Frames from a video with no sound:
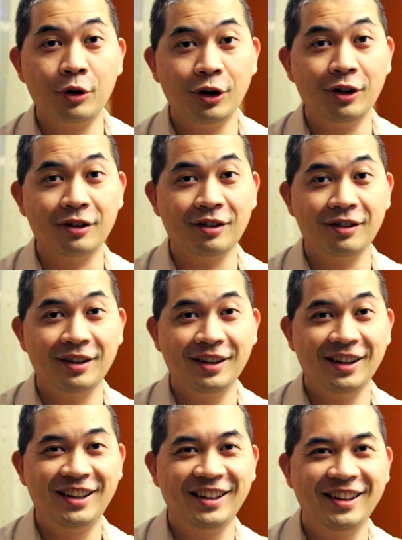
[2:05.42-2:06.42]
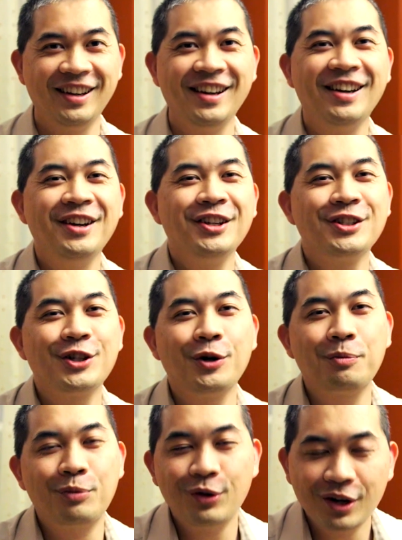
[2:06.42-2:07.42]
good.
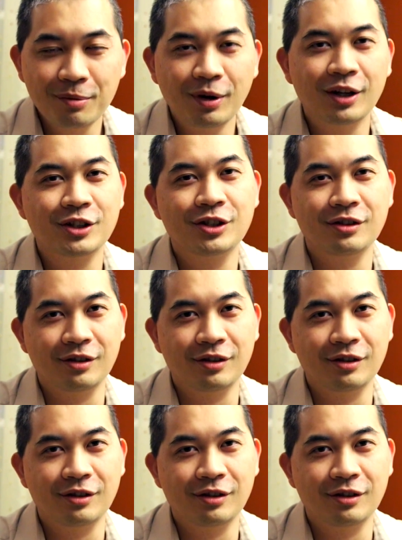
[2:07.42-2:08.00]
So pretty much